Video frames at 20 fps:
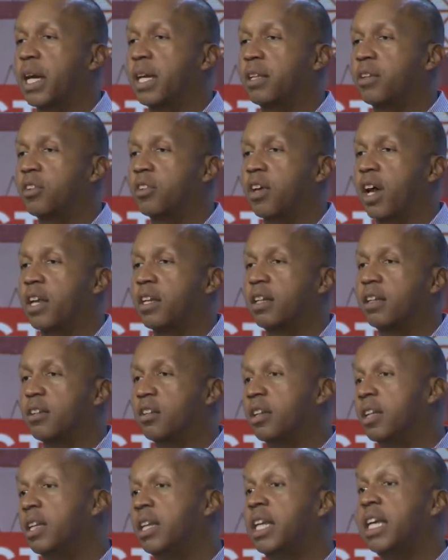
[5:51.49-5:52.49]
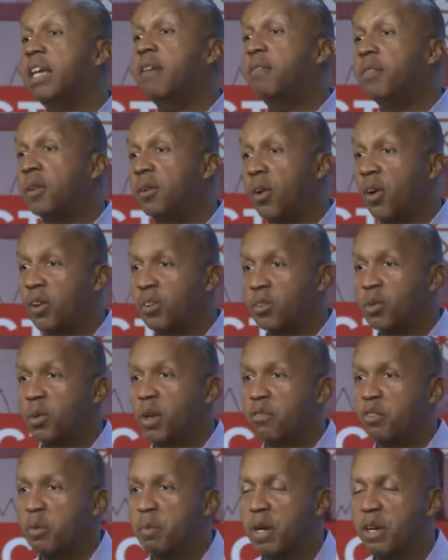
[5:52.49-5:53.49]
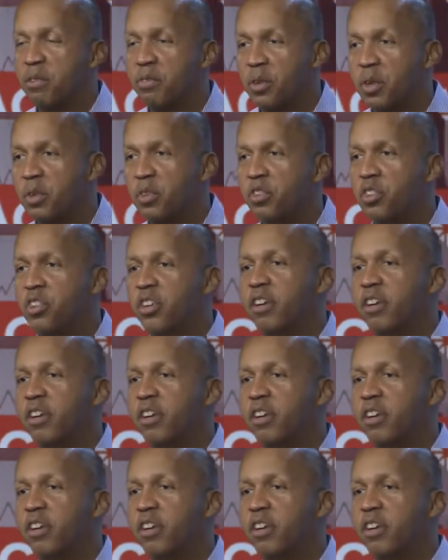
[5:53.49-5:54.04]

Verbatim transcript: I decided to leave the law school after my first